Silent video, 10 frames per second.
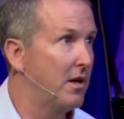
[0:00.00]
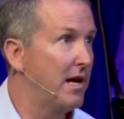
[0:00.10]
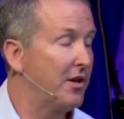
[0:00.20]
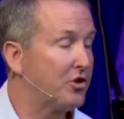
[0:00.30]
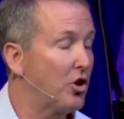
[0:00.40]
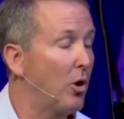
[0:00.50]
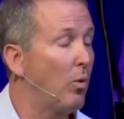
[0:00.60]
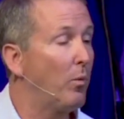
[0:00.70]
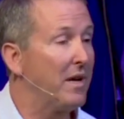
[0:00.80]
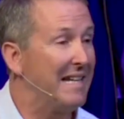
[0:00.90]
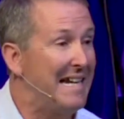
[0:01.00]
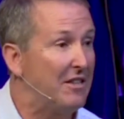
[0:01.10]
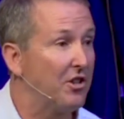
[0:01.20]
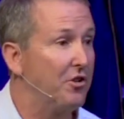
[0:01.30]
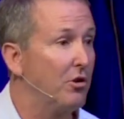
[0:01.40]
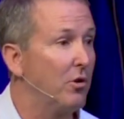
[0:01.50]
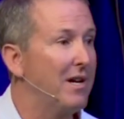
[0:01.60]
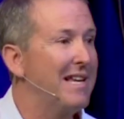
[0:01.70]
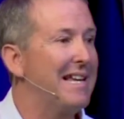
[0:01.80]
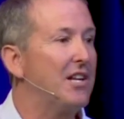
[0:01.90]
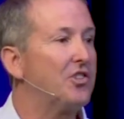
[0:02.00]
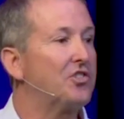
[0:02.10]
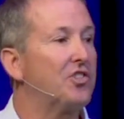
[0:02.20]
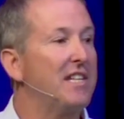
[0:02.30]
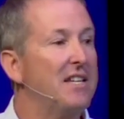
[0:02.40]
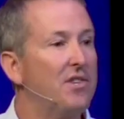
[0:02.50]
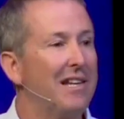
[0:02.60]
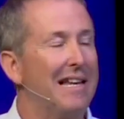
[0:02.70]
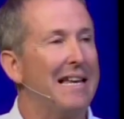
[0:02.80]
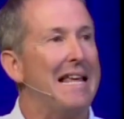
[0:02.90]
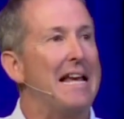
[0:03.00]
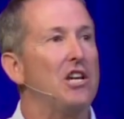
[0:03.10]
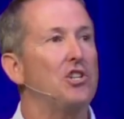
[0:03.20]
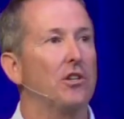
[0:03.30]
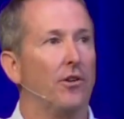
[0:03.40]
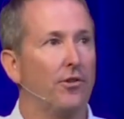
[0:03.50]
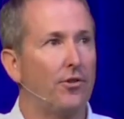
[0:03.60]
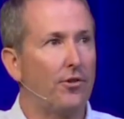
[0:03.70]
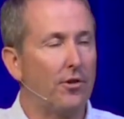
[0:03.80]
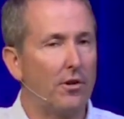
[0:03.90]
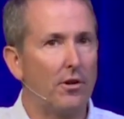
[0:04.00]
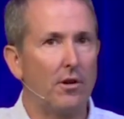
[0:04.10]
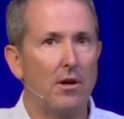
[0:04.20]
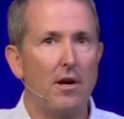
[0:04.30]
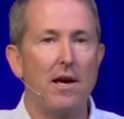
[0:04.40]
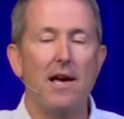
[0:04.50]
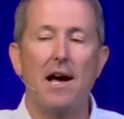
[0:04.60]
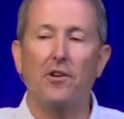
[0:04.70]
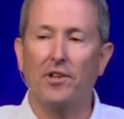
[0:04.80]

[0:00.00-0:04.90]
And so, what we need to do is see the nations as